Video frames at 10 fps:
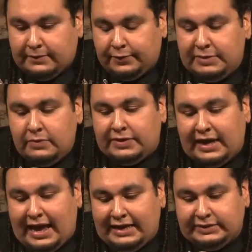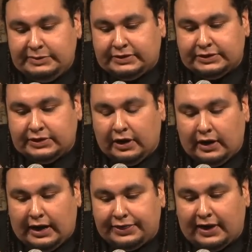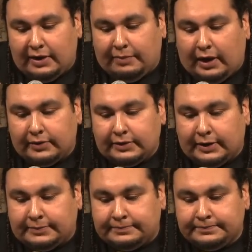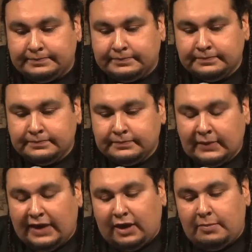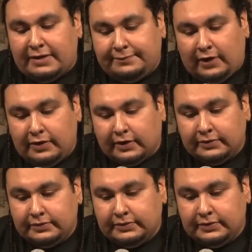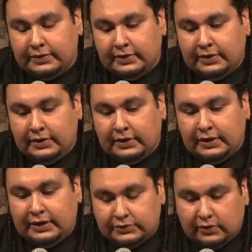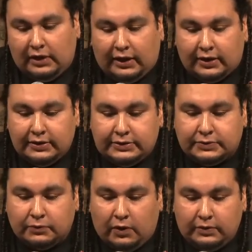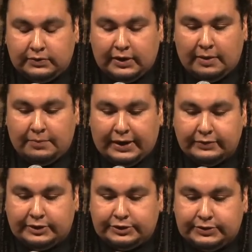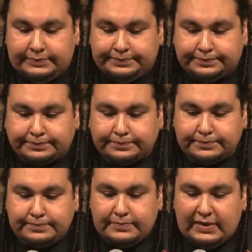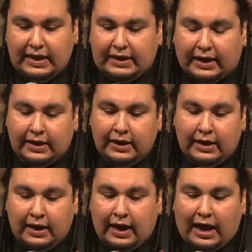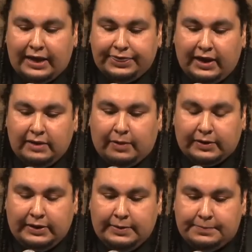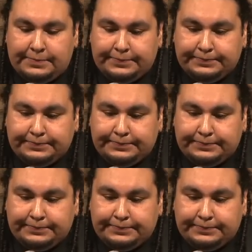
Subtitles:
For me, when they asked me to share, I thought about my father. He's Oglala. He's enrolled Pine Ridge. And I thought about him.